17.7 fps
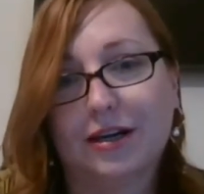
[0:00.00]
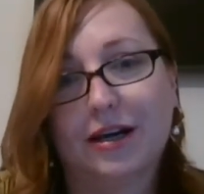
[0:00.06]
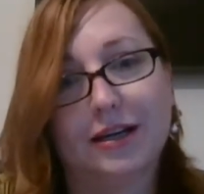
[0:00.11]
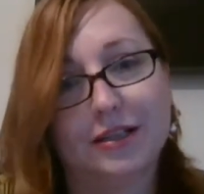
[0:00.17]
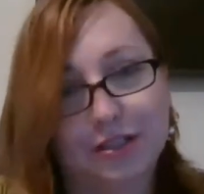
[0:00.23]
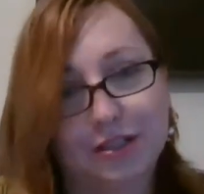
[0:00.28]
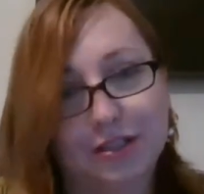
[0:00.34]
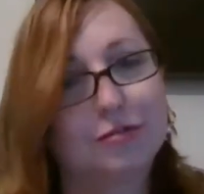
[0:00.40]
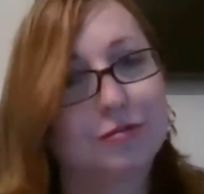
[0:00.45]
I
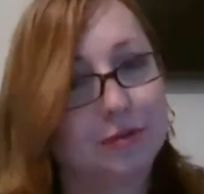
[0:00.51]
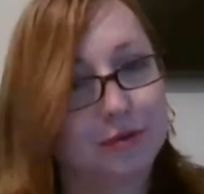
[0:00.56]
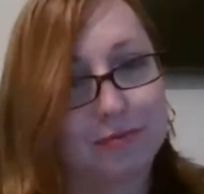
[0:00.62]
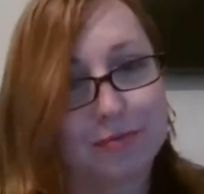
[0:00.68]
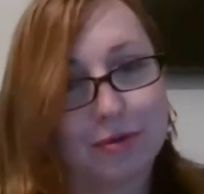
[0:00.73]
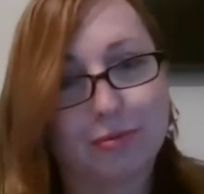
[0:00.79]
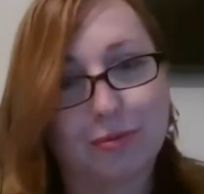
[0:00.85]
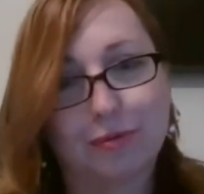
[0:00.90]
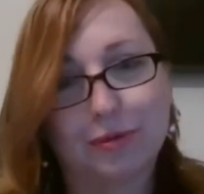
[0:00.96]
think we
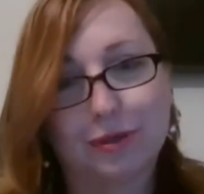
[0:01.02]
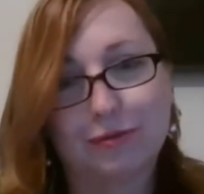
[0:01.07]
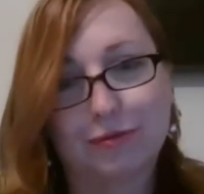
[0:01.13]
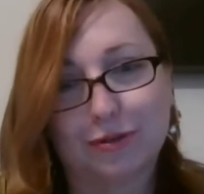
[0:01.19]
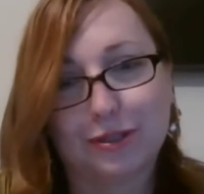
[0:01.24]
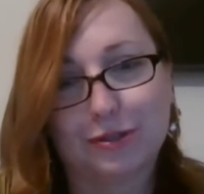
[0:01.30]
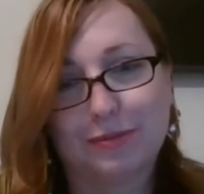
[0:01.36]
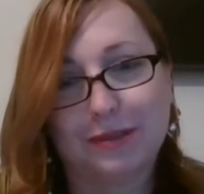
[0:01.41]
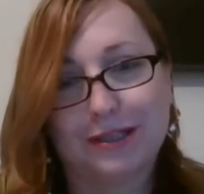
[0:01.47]
probably
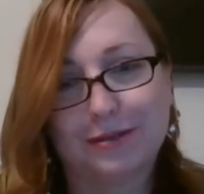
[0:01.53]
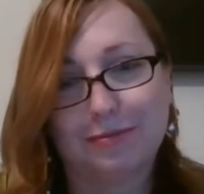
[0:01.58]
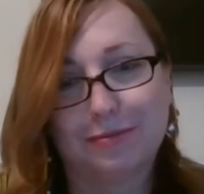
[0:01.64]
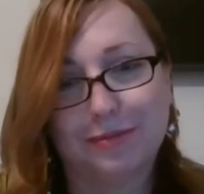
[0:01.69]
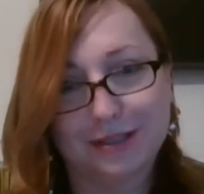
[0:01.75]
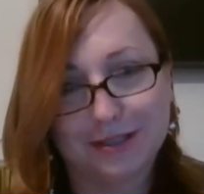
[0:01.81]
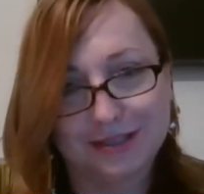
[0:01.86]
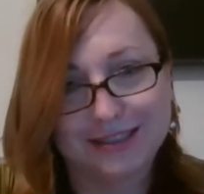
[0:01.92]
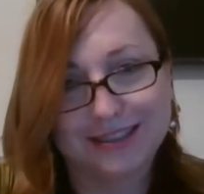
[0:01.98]
will speak a
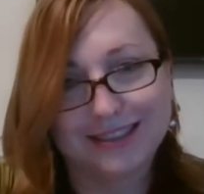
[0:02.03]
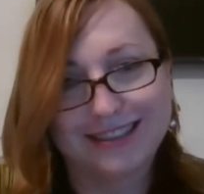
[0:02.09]
bit